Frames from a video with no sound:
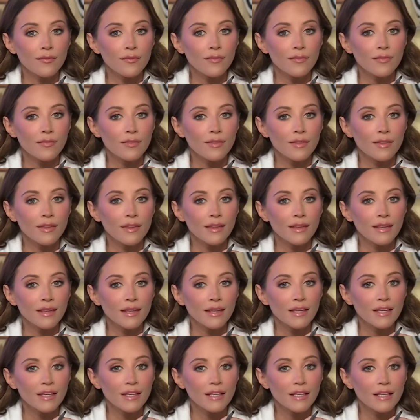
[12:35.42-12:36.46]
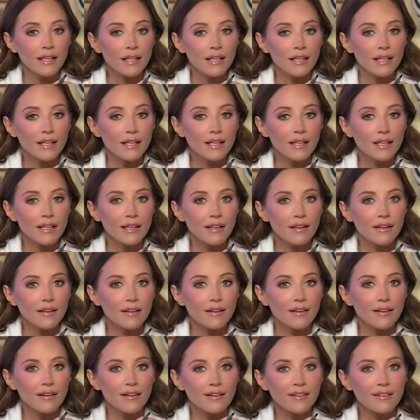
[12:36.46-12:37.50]

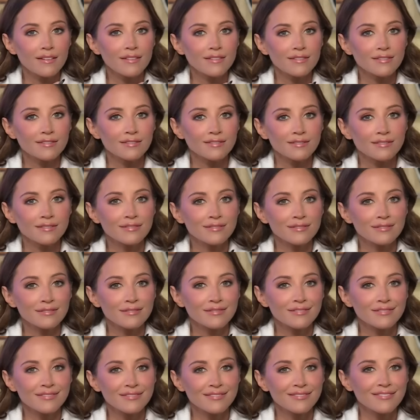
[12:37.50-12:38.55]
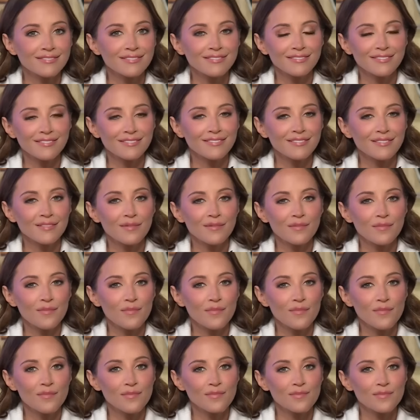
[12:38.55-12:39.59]

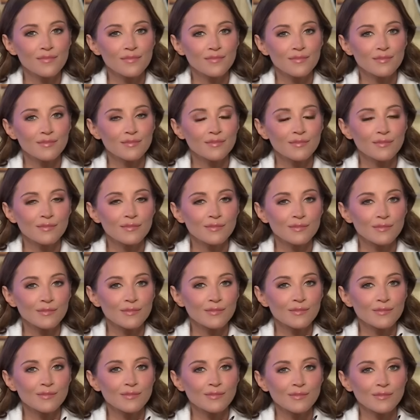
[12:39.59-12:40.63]
(not speaking)